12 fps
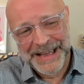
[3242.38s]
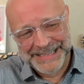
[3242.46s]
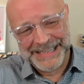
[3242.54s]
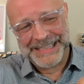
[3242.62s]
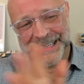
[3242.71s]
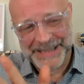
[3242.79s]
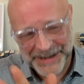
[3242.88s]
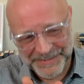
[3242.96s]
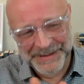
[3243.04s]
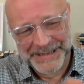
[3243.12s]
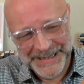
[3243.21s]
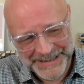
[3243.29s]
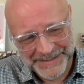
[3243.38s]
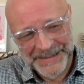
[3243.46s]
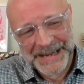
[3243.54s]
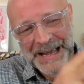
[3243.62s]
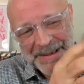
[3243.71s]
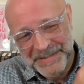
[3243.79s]
hermetics is an open system,
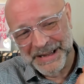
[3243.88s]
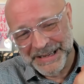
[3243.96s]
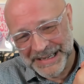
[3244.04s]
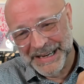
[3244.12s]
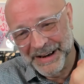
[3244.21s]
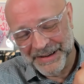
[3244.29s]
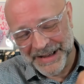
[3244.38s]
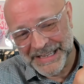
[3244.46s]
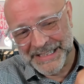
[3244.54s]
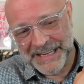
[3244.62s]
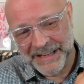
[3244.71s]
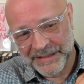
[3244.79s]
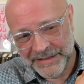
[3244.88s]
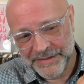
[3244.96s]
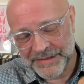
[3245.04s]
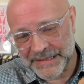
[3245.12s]
but yeah. you know it's sealed,